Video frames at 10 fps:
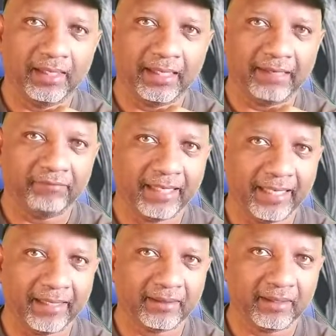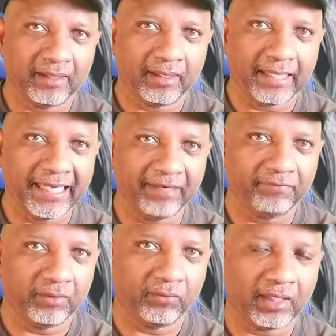I've got a
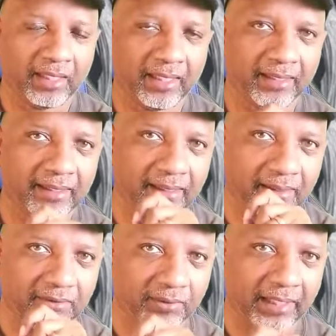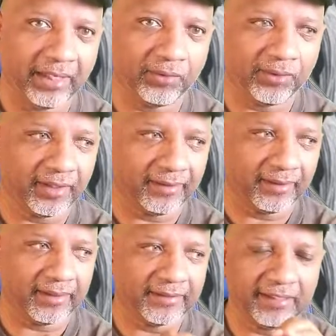9-foot rod, so I ordered
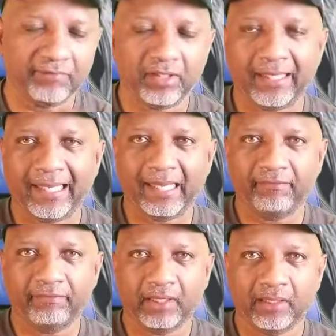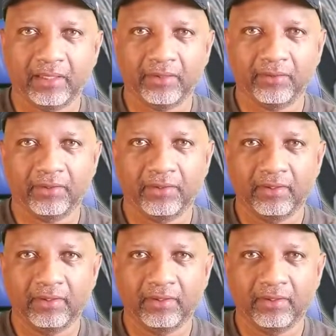the 7.5 foot leader.